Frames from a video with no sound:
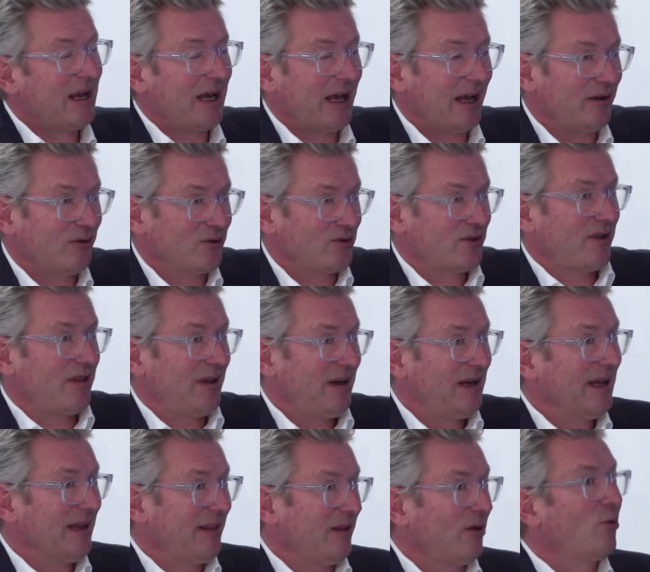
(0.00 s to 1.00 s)
I also
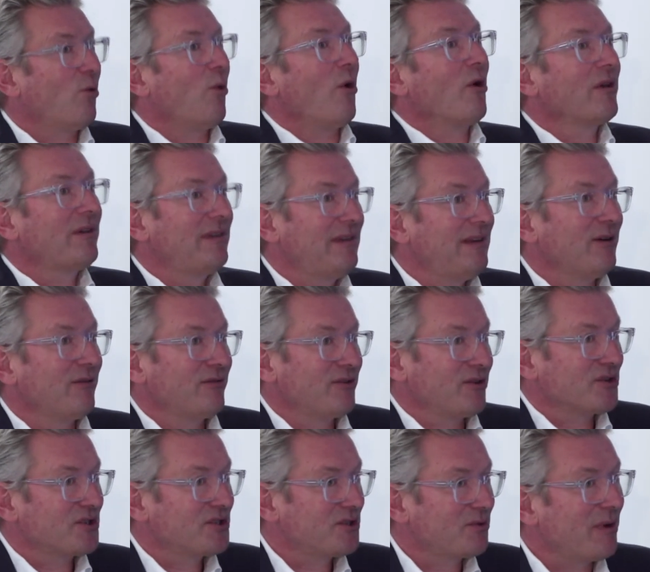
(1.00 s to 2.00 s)
think that the quality of
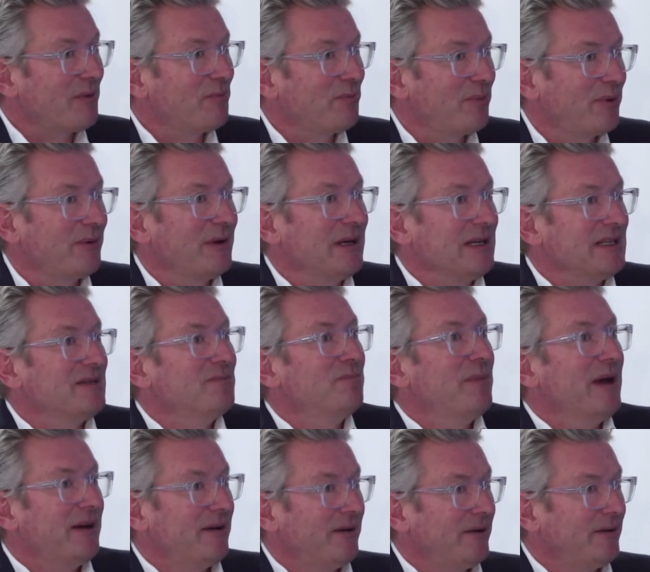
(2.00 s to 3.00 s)
your strip is
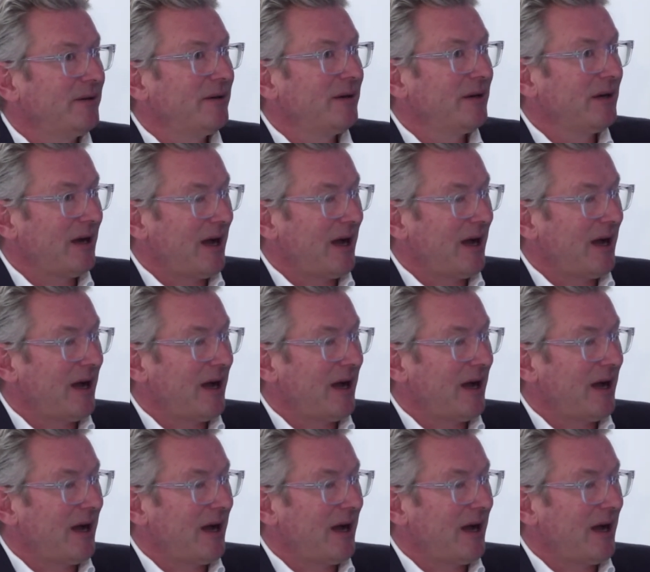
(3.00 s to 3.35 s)
better,